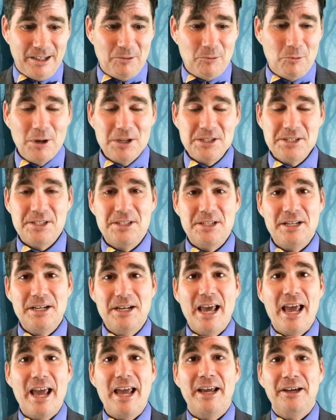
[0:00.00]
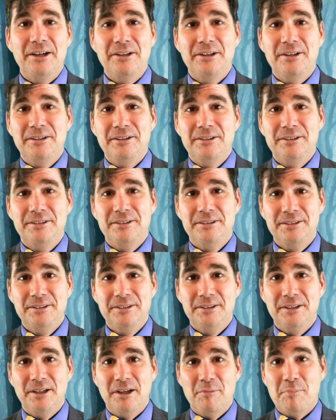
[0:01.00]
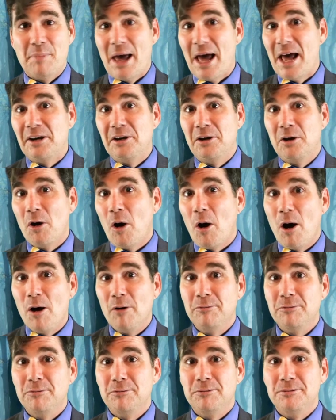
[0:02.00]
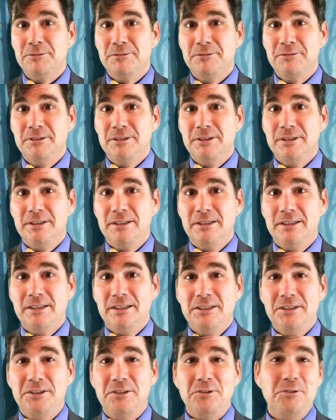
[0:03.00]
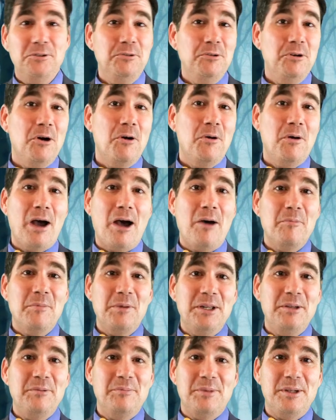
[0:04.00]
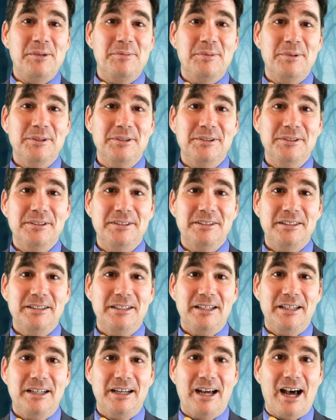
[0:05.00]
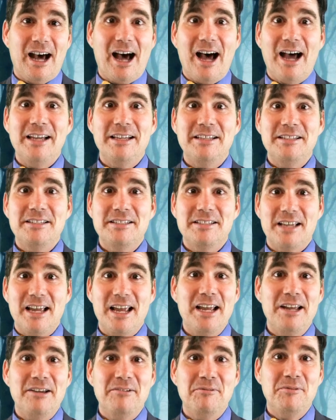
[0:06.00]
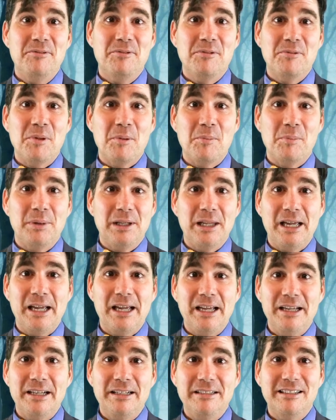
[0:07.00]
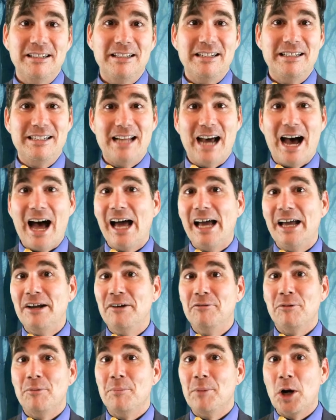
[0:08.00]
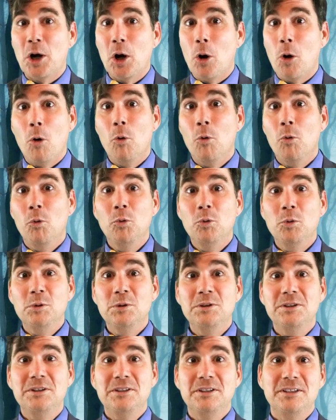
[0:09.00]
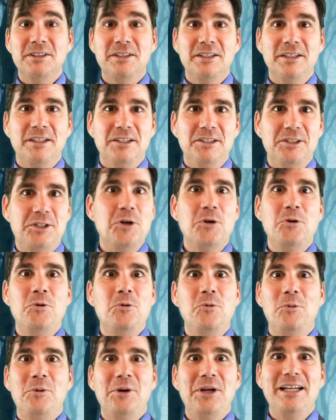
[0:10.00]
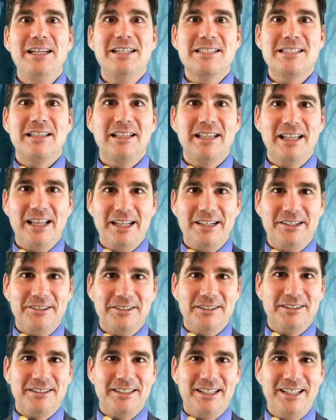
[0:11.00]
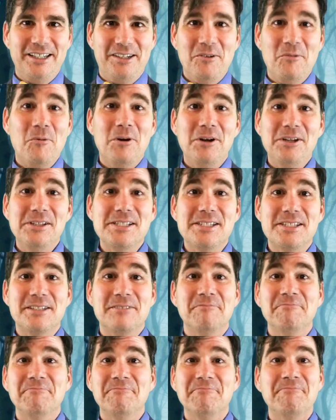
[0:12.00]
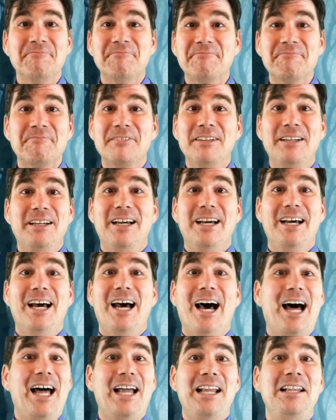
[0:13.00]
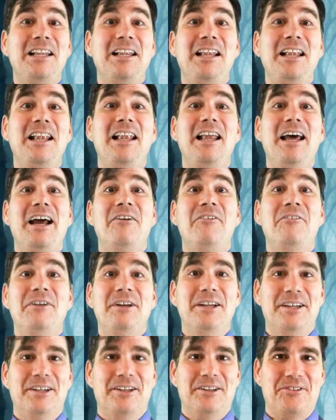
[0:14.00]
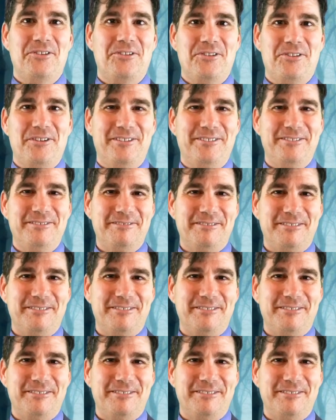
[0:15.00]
A rusty nail, bad cough. Do you know how many people I saved from the plague did die from a cold? 2 weeks later, it was hilarious.